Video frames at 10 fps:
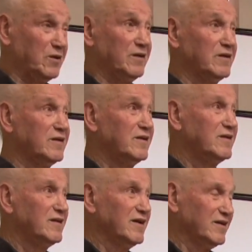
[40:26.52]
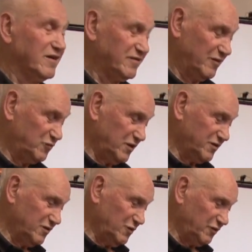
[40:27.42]
it, and I said,
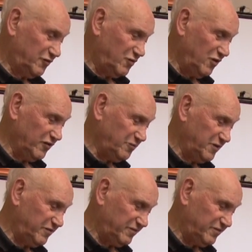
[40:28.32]
well, it's cost me